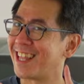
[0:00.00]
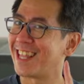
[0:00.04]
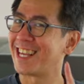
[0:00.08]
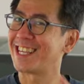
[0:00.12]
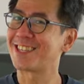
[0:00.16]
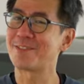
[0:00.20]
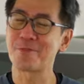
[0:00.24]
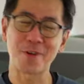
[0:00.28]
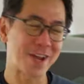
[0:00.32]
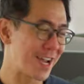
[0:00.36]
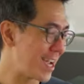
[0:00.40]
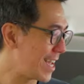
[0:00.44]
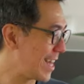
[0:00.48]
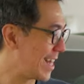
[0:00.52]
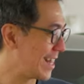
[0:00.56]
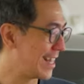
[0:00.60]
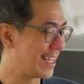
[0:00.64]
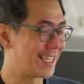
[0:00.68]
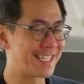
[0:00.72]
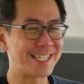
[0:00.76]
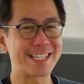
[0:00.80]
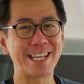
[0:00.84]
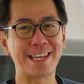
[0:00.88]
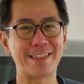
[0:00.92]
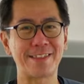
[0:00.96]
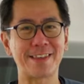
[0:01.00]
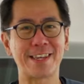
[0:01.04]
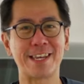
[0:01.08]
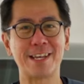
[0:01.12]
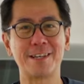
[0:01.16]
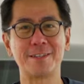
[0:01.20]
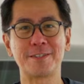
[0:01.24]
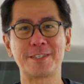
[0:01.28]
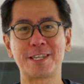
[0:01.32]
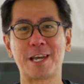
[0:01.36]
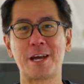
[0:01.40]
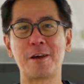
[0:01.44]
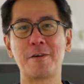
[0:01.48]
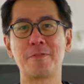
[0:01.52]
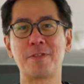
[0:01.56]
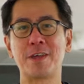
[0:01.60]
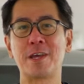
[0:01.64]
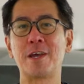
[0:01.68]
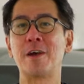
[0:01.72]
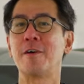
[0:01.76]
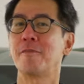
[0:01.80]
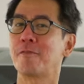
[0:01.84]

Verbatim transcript: That's right, there's nothing else out there.